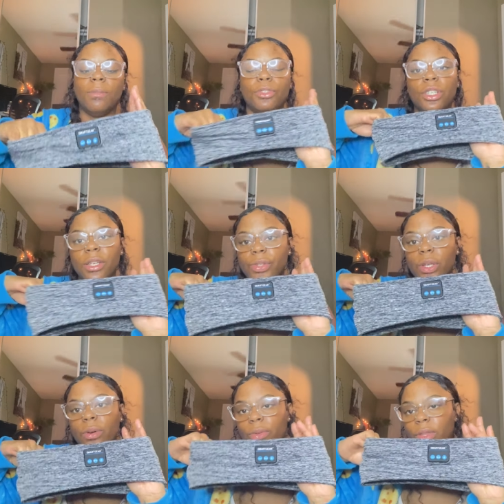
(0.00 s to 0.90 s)
Just
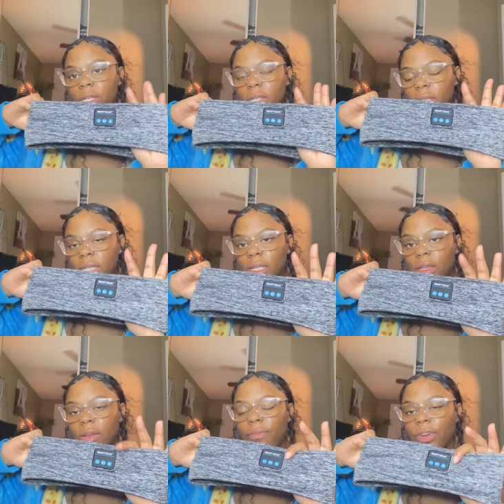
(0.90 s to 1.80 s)
so
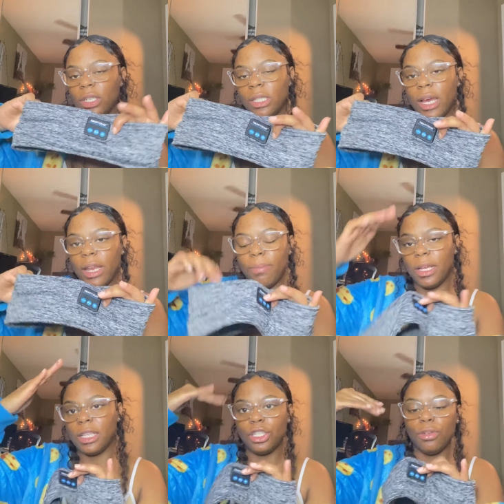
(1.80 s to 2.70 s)
the first
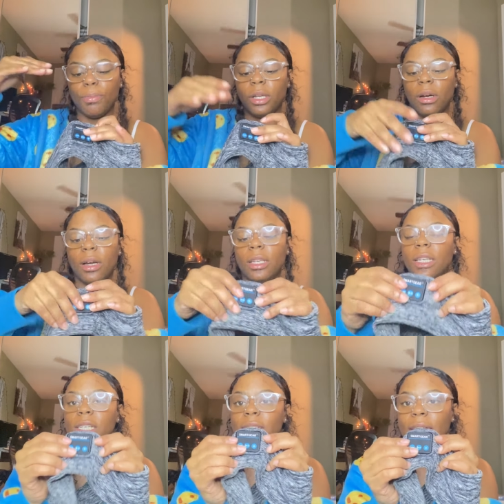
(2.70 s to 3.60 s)
headband that you put on
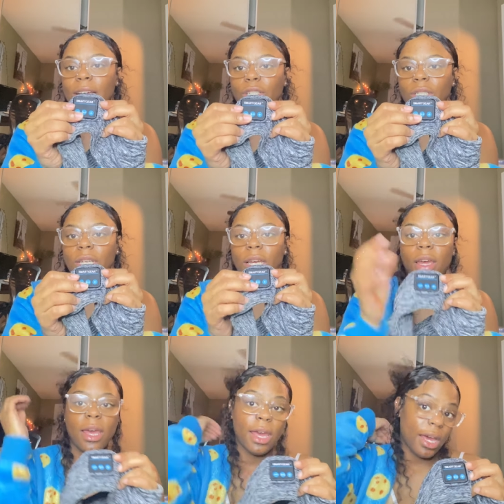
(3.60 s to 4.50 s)
is actually
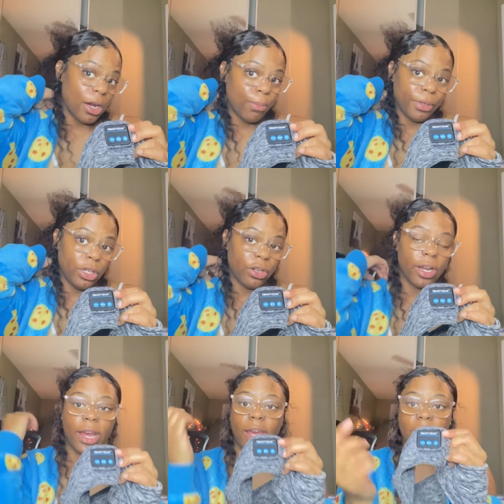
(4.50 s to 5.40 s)
helping your
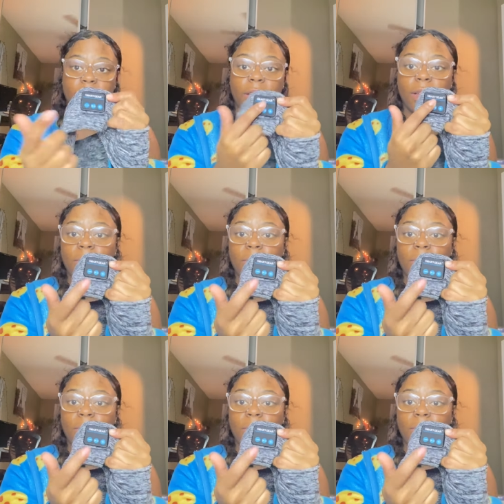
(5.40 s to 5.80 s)
head